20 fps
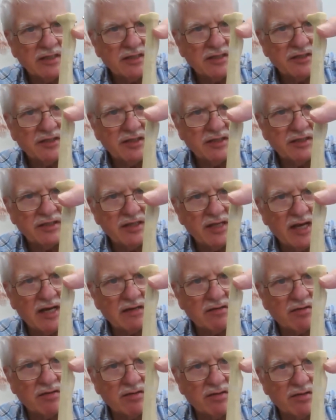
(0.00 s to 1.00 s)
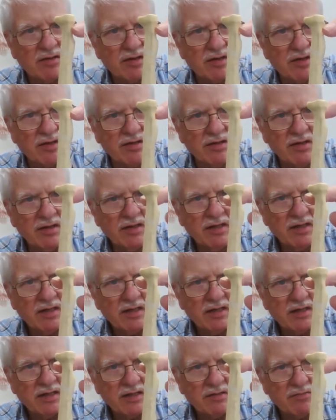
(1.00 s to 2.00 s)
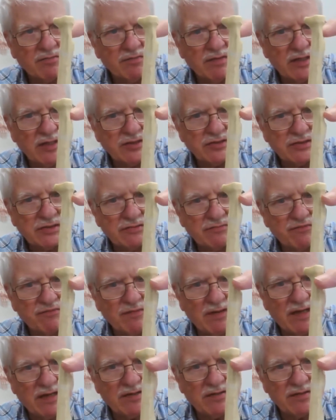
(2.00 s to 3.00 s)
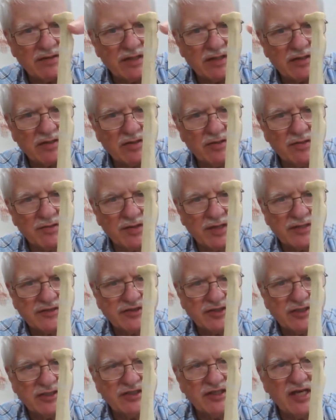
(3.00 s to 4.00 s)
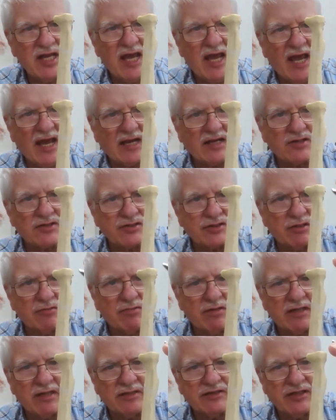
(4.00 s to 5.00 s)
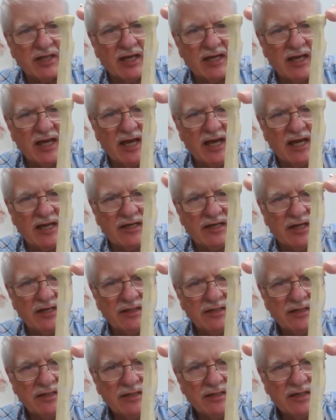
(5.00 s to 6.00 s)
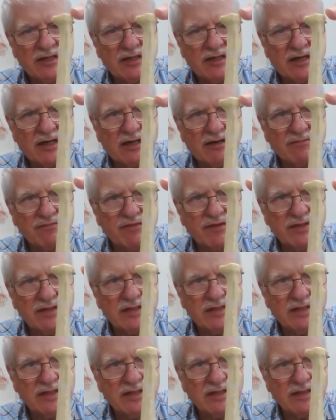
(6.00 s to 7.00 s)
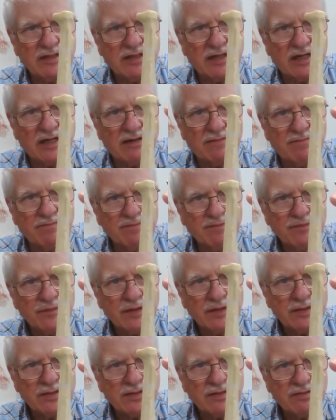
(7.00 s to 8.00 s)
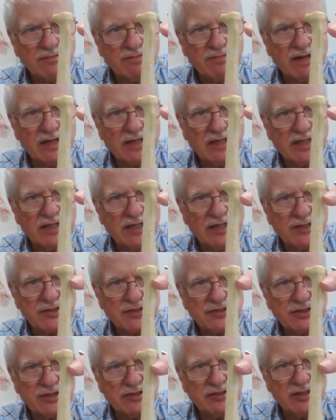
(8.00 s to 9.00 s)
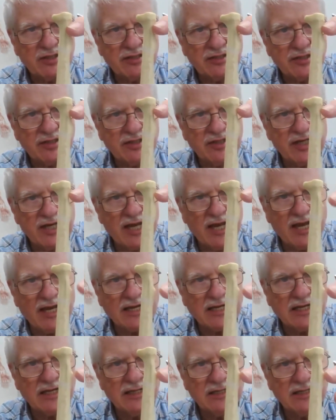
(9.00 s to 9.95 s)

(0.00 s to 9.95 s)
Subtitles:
narrower region following, they call that the neck. So we got the head of the radius, and then the neck,